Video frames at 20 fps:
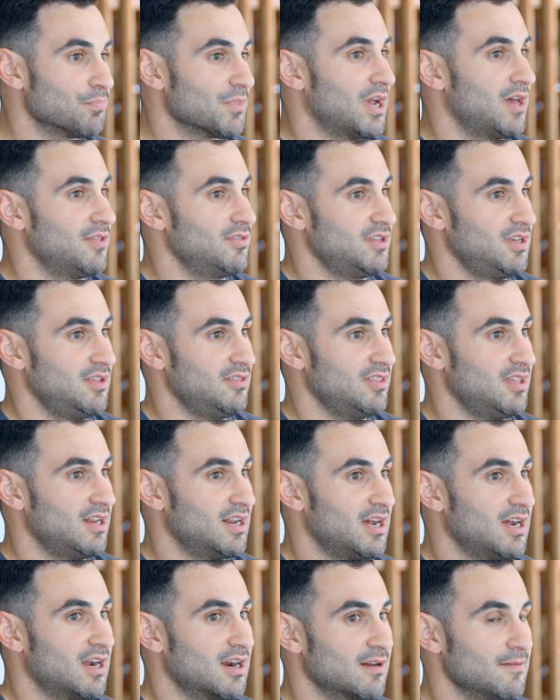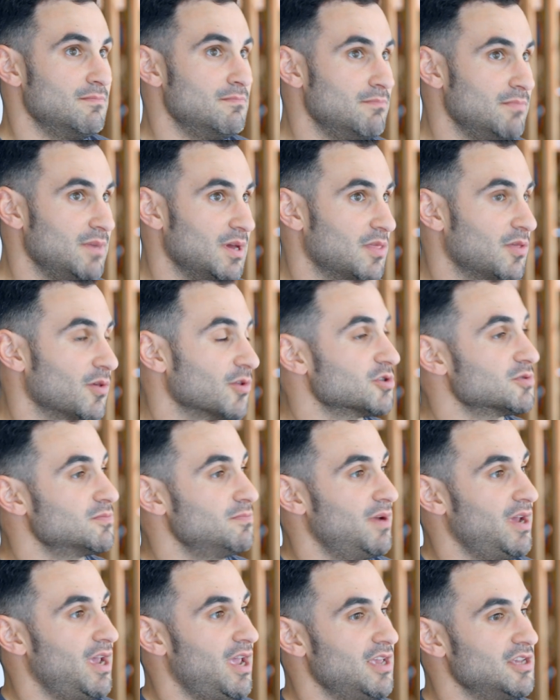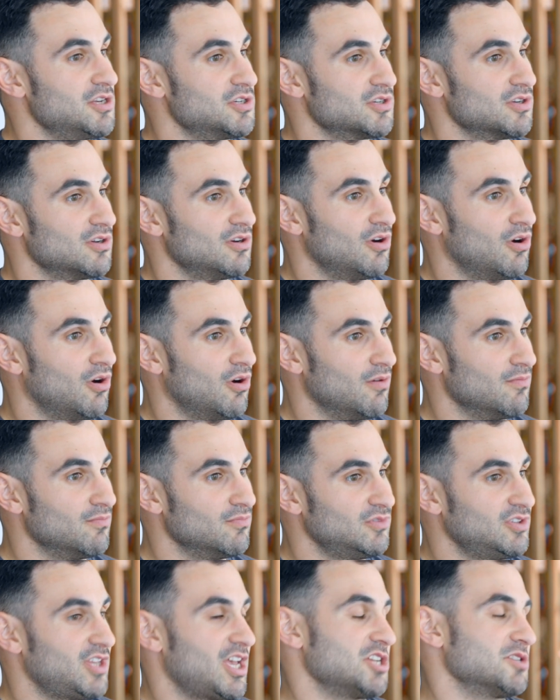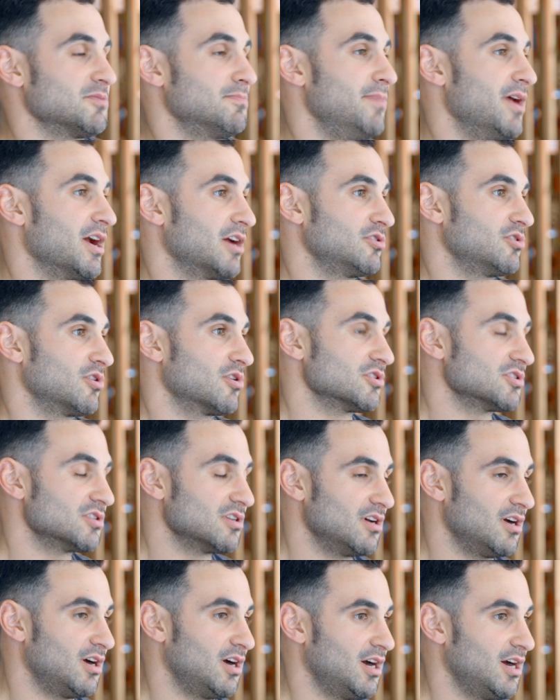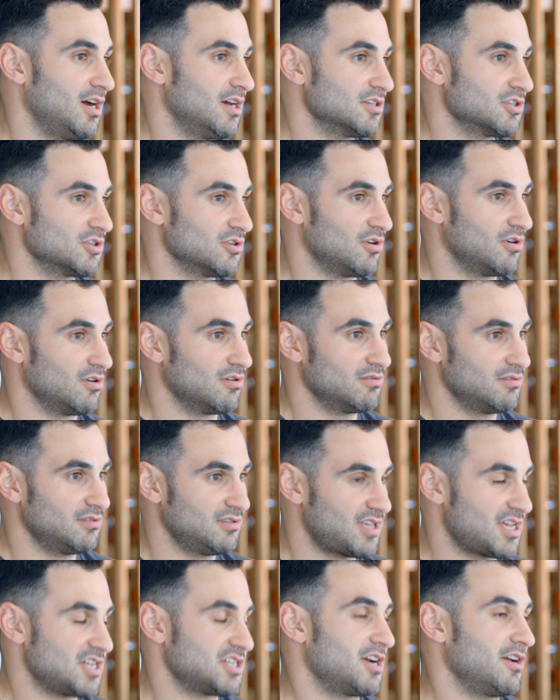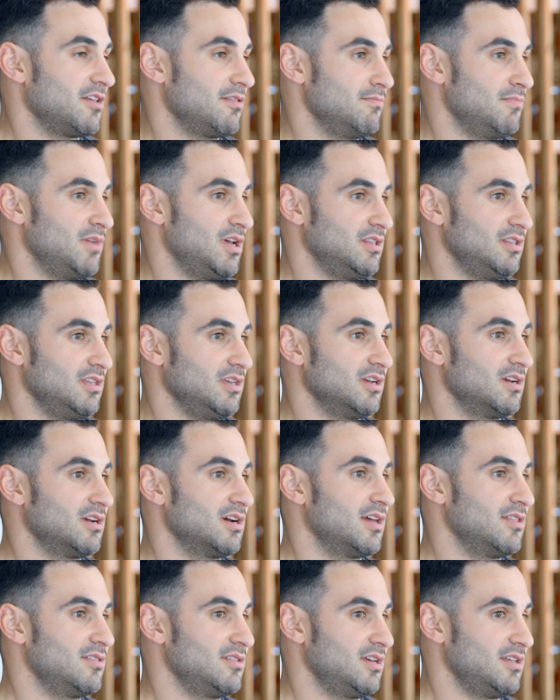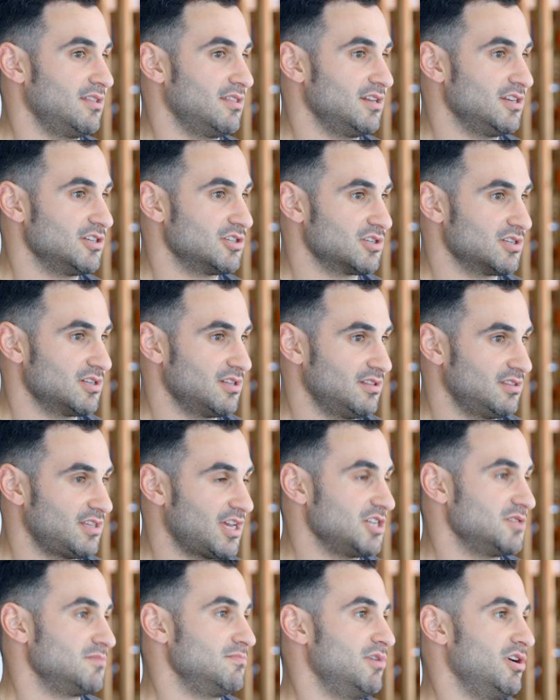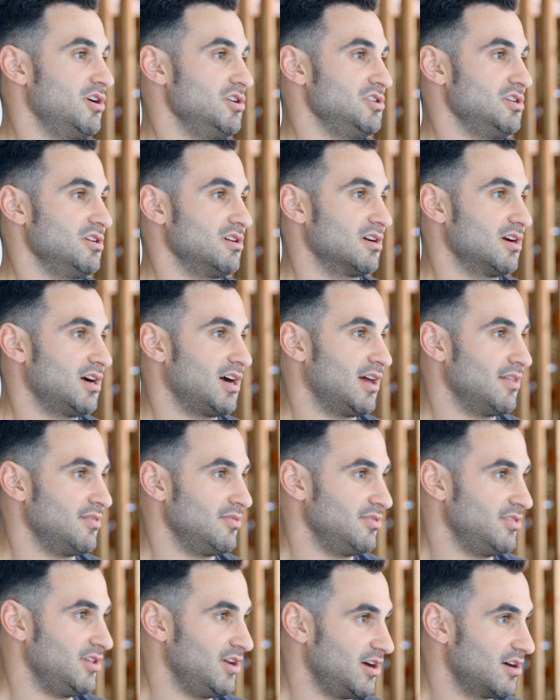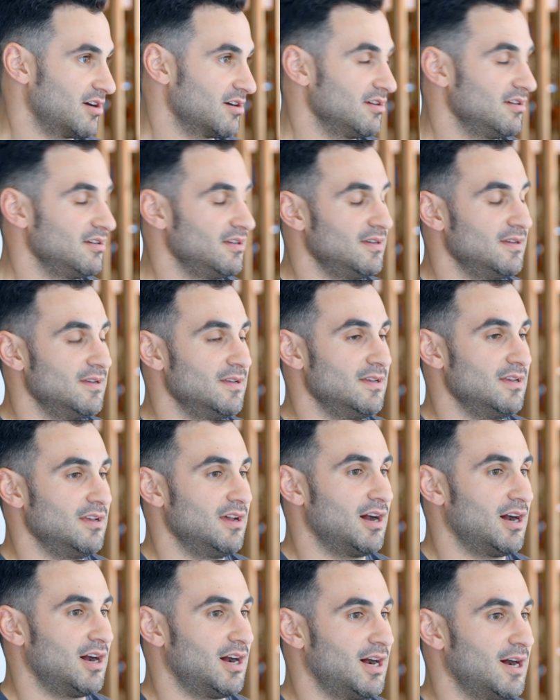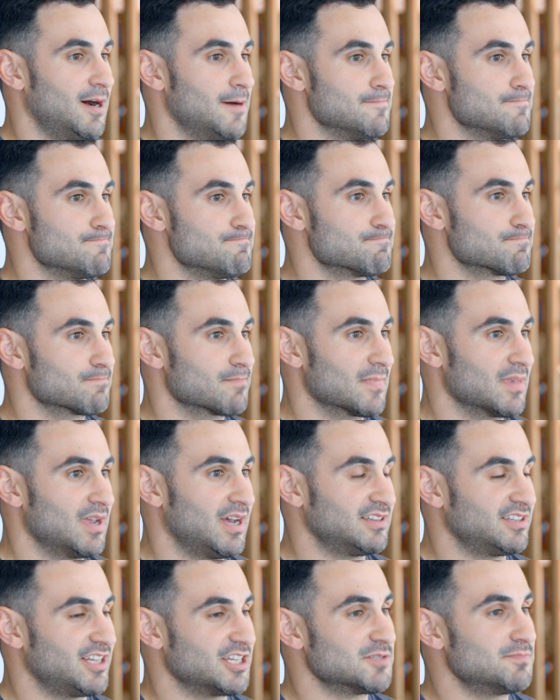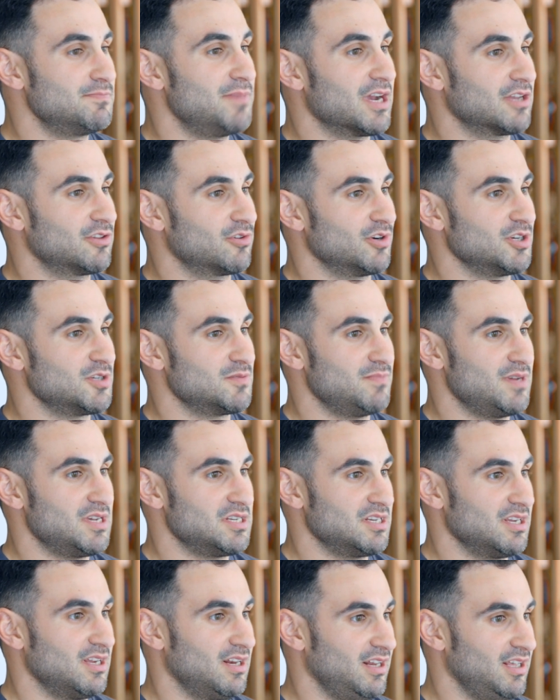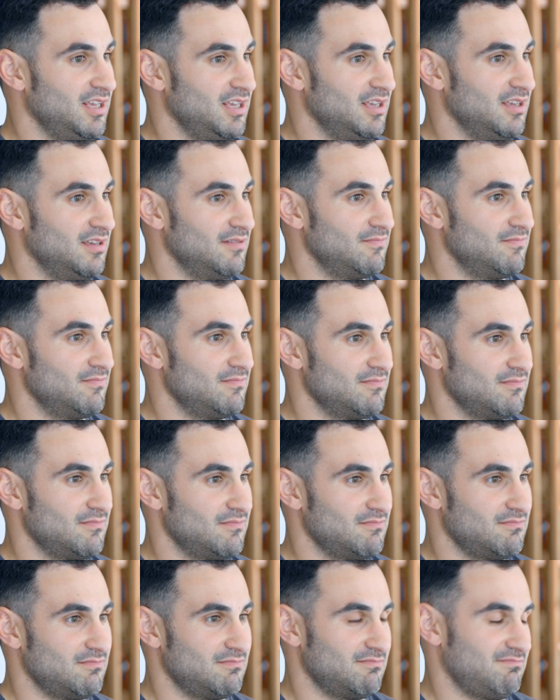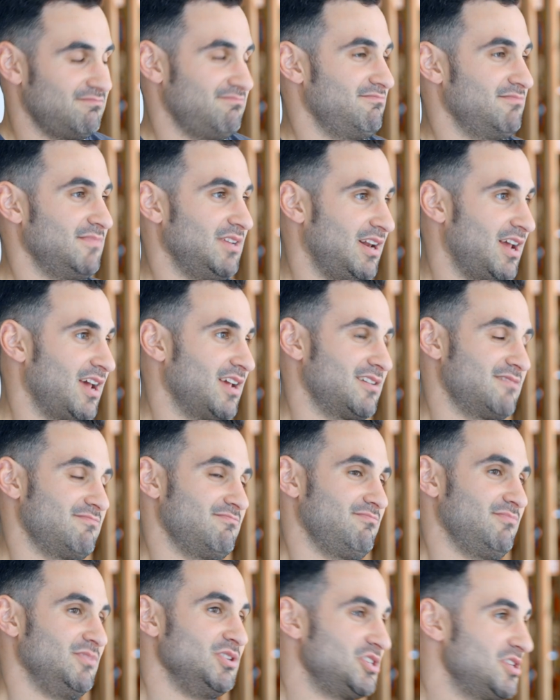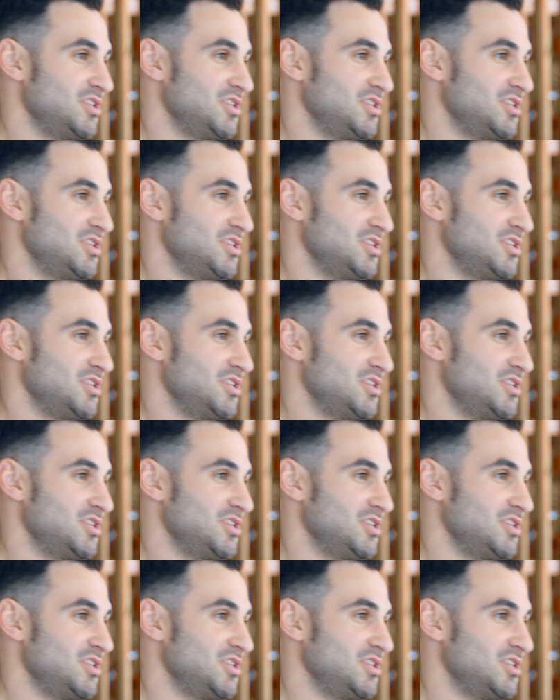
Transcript: And then there are methods based on task vectors. So task arithmetic, and then there's task merging, and there. A task vector is basically, like in